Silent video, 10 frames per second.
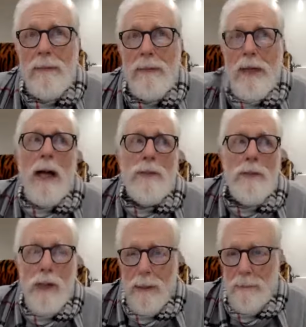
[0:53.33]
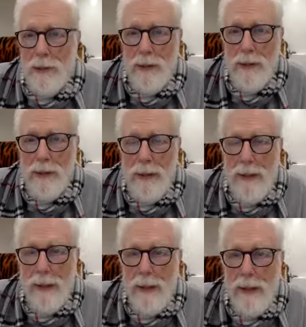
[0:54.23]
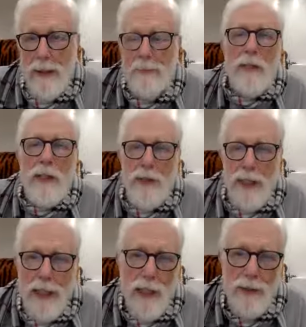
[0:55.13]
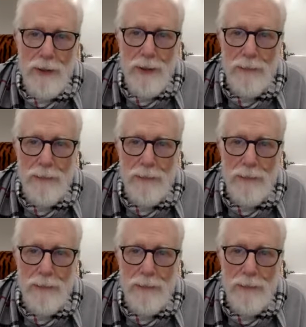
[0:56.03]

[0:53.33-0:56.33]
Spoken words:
concept of initiation.